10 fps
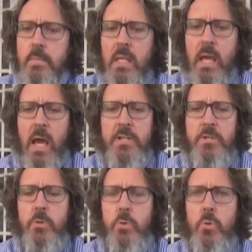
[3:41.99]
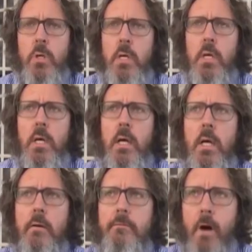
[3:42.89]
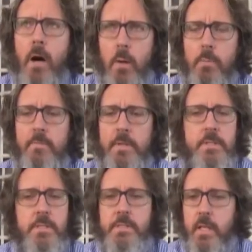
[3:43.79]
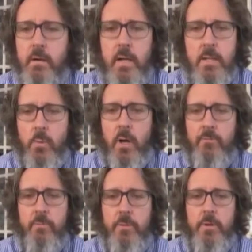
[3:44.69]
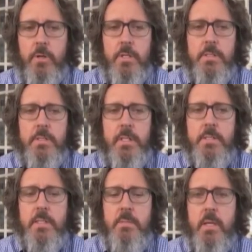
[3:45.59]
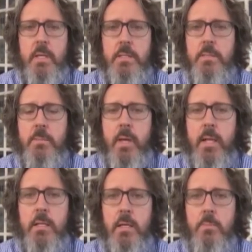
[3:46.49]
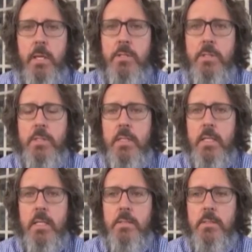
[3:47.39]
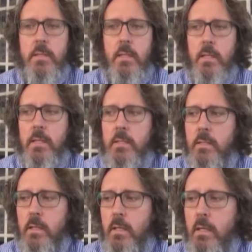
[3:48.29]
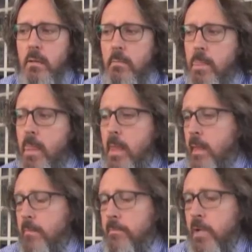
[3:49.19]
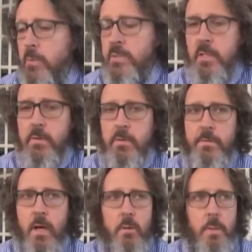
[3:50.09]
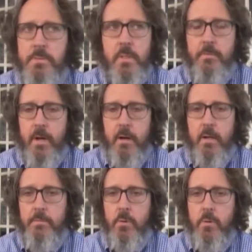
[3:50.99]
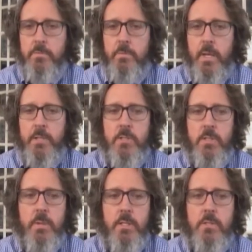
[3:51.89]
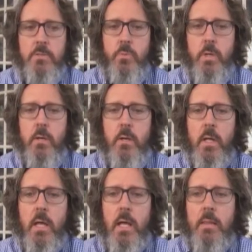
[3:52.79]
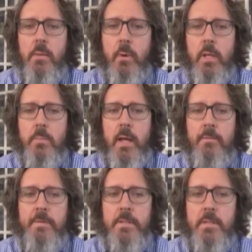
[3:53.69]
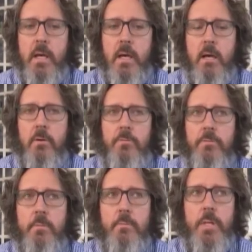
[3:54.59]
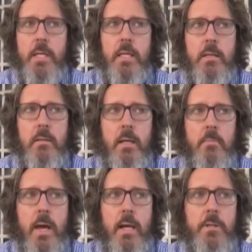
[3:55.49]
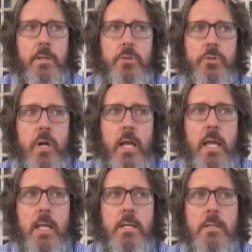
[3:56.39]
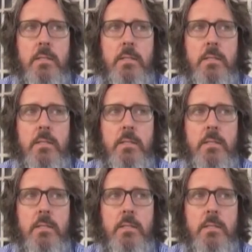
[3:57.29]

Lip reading: I do follow-up visits that are anywhere from 30 to 60 minutes, depending on patient's needs, and the frequency of those follow-ups can vary, of course, from patient to patient as well. One of the benefits of being medically trained